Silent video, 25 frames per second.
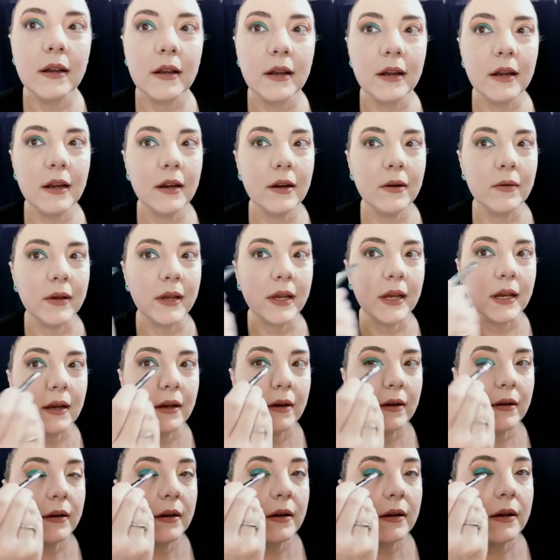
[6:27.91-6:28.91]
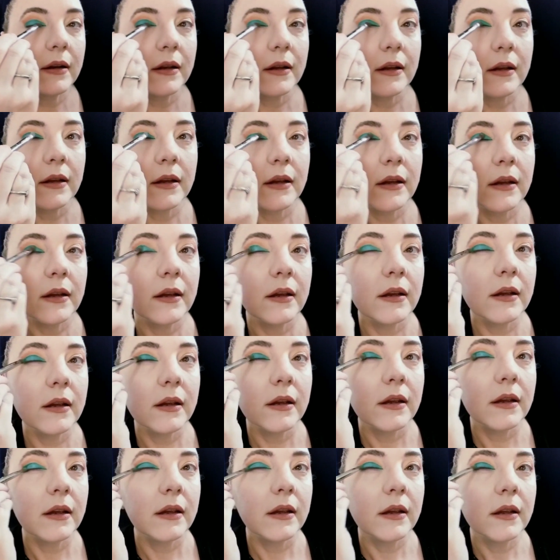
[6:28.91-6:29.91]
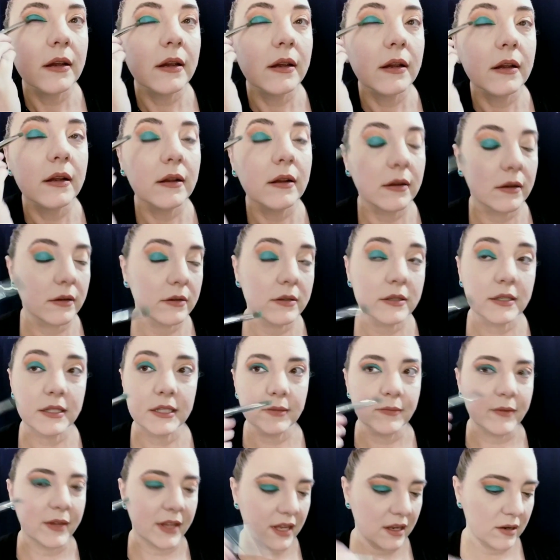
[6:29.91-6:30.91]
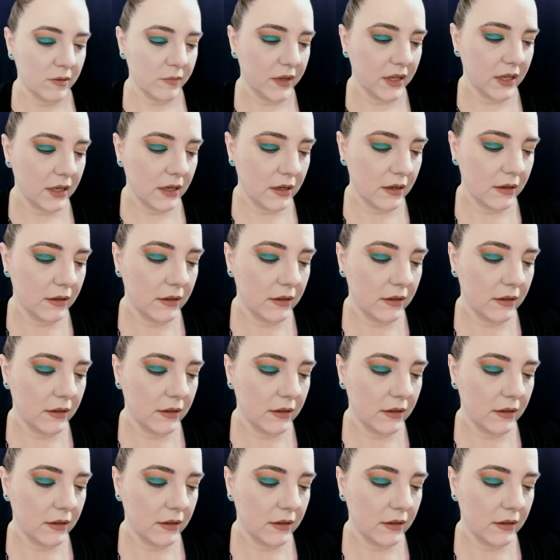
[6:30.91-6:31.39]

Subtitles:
There we go. Of course, some of that will be